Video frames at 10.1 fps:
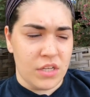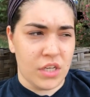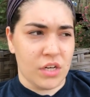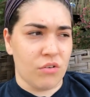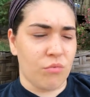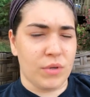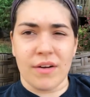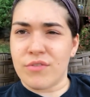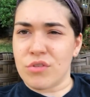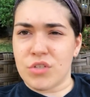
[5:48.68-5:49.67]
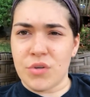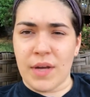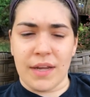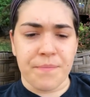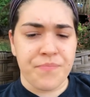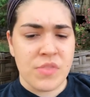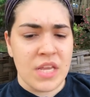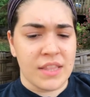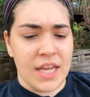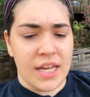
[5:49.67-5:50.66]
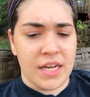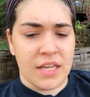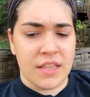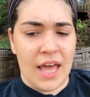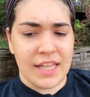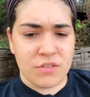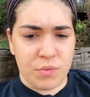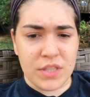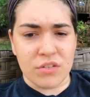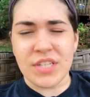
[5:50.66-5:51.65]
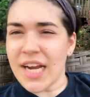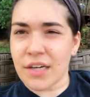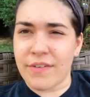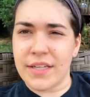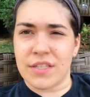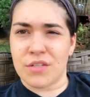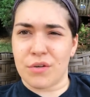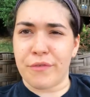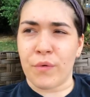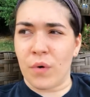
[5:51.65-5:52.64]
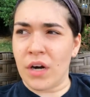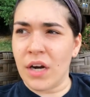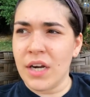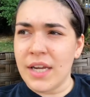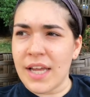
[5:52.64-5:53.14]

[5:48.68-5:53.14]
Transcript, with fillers: you know, whatever they're doing, then that's what their sacrifices are for.